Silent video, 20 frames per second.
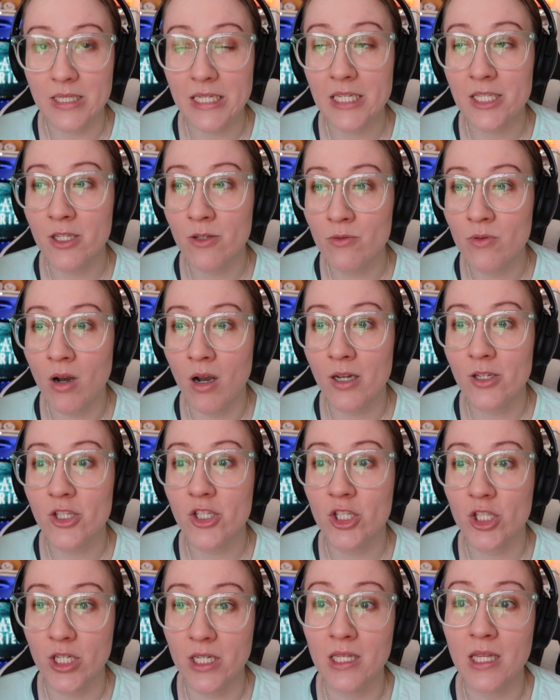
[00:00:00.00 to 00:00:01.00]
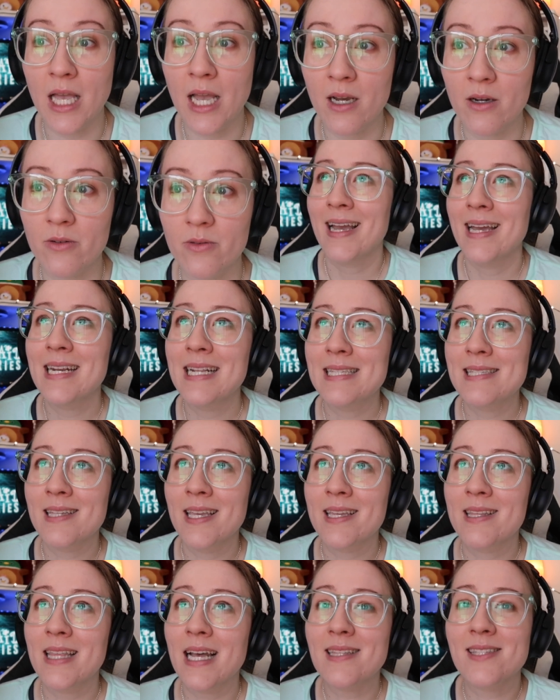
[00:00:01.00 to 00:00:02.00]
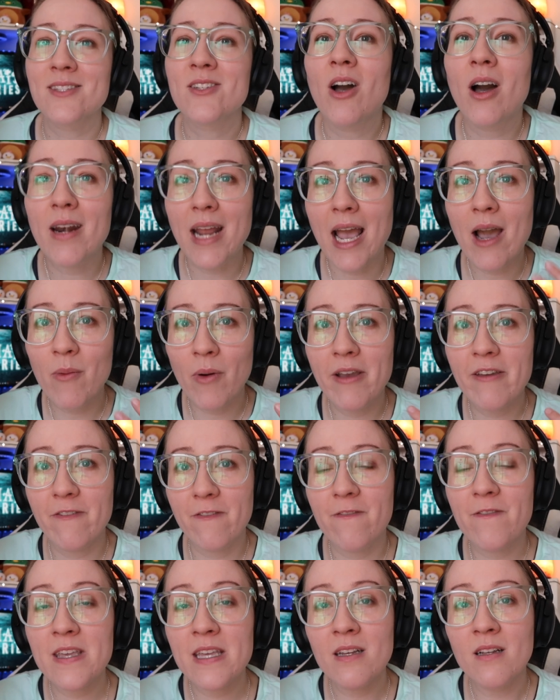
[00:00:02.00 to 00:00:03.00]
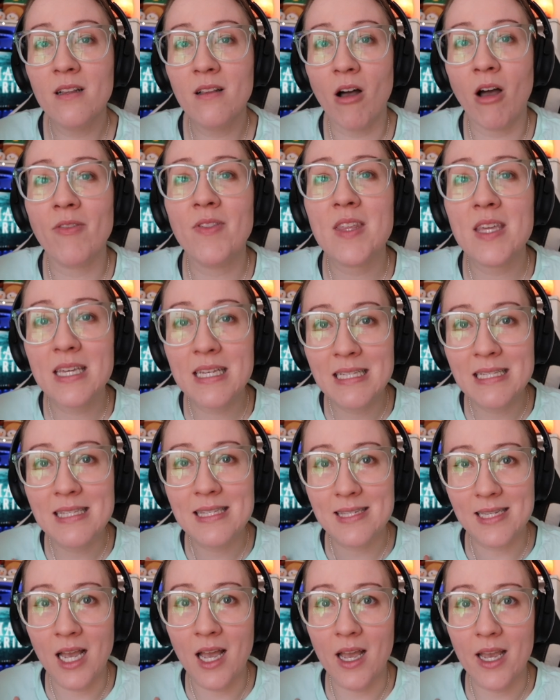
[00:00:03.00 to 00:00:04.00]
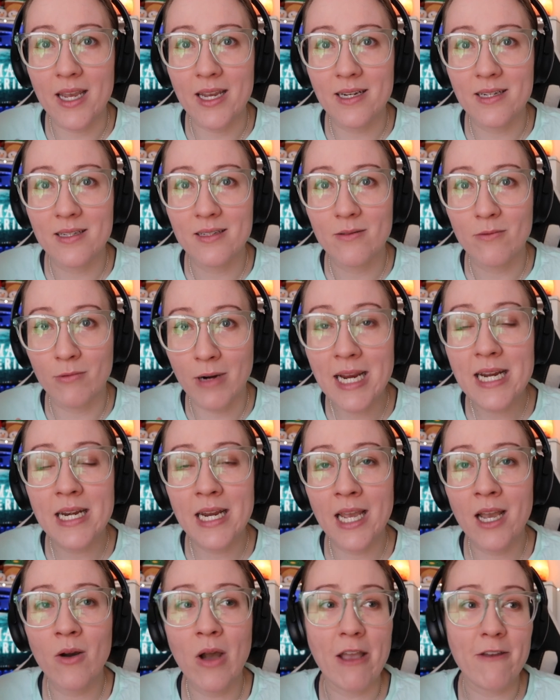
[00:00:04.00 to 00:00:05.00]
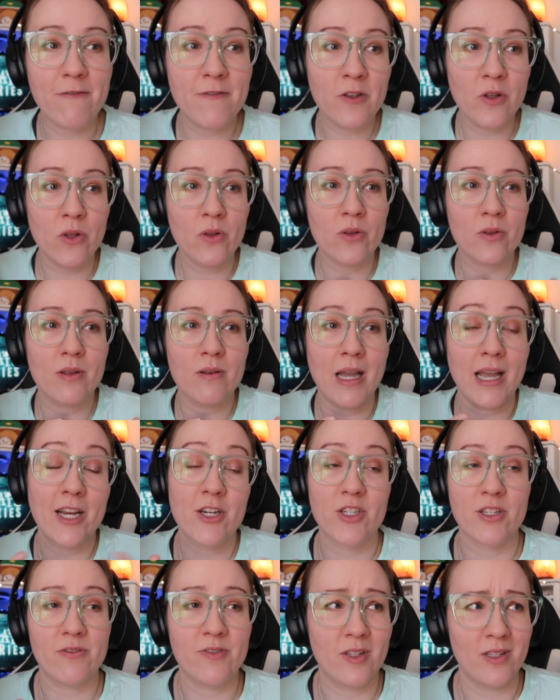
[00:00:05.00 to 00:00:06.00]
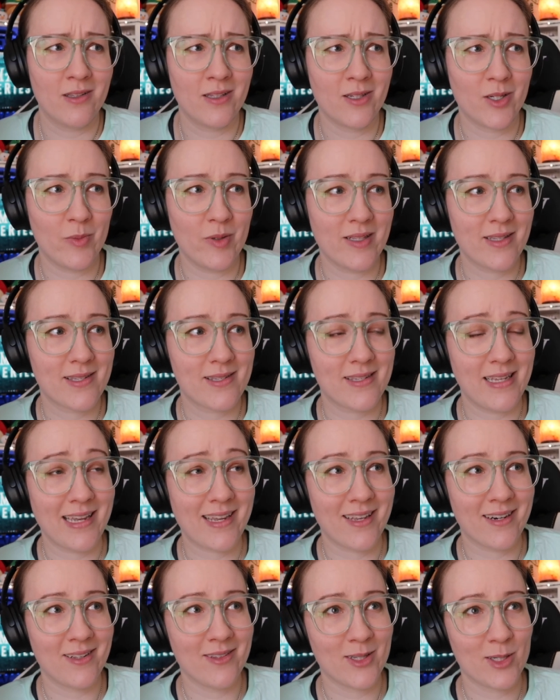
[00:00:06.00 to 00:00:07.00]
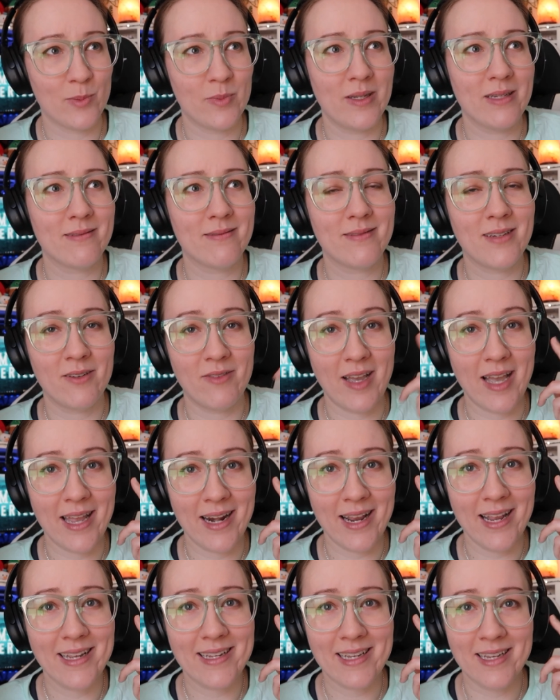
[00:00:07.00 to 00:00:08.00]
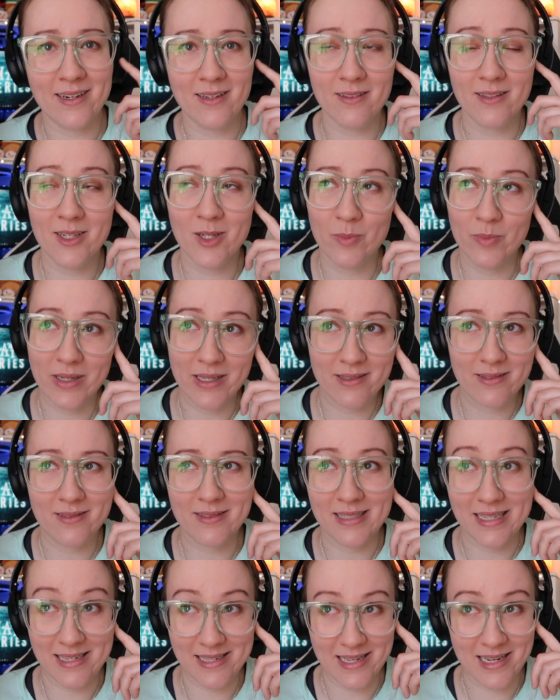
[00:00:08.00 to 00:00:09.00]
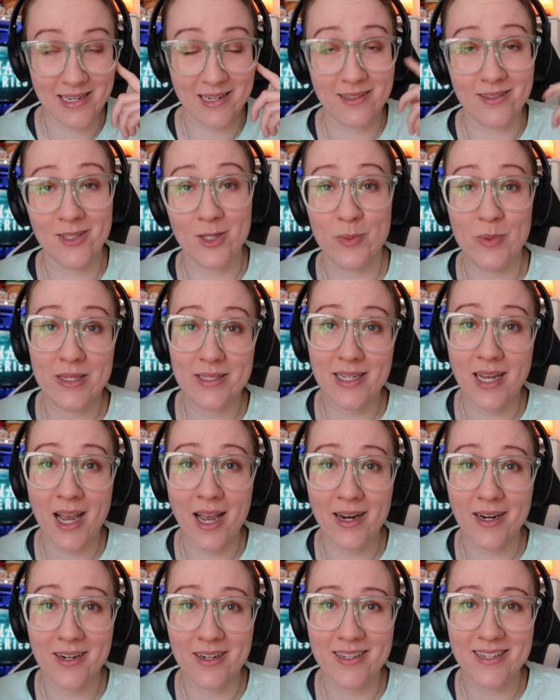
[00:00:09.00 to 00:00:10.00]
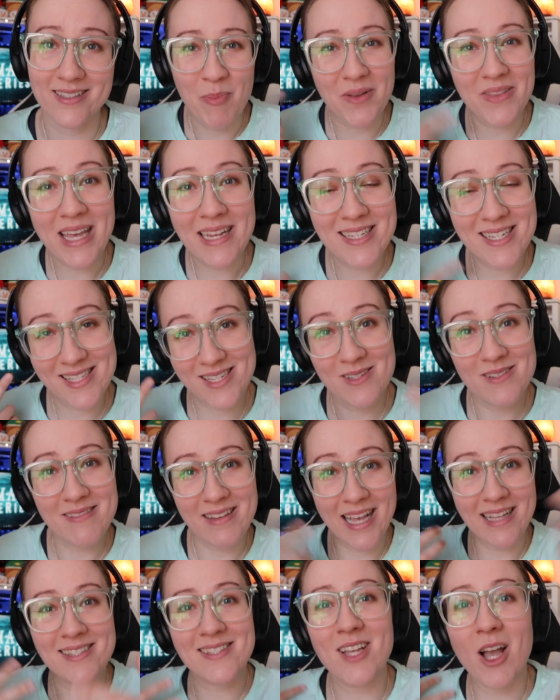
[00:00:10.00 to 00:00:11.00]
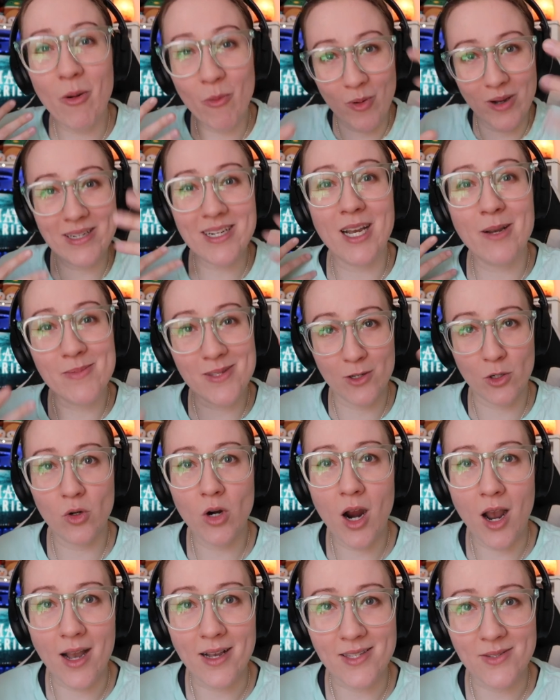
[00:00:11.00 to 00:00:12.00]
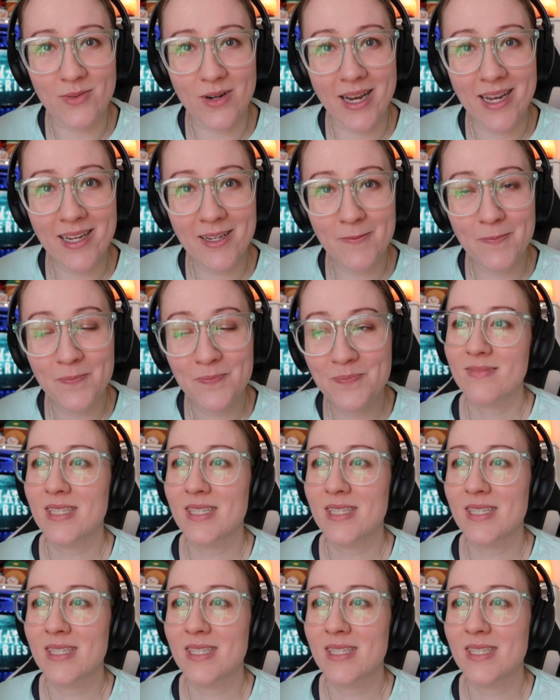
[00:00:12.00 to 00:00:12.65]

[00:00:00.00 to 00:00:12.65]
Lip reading: Can you not chill out? And it's like, that's not how I feel on the inside. Right now, I actually feel a little bit sick and a little bit of a headache and a little bit dizzy and a little bit tired. But that's not what comes across, right?